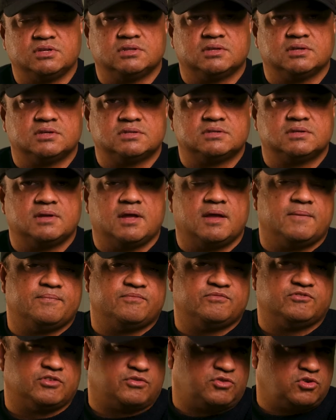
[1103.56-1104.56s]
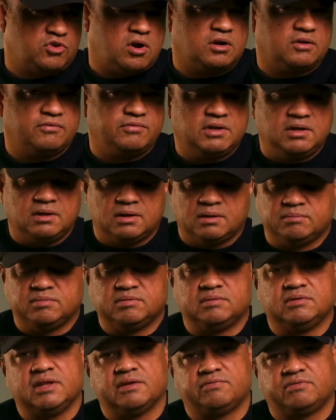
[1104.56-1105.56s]
this for photography
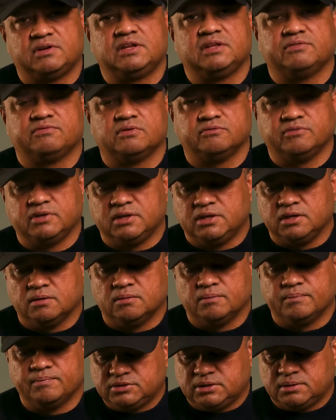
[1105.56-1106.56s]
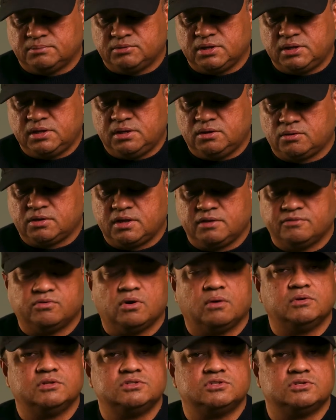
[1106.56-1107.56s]
and definitely for video. I'm really looking
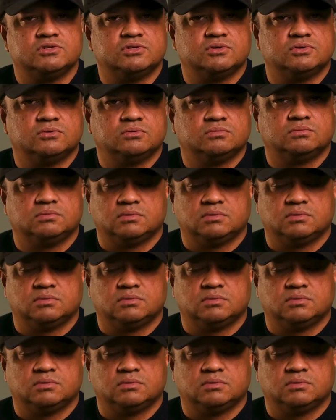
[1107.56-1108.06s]
forward to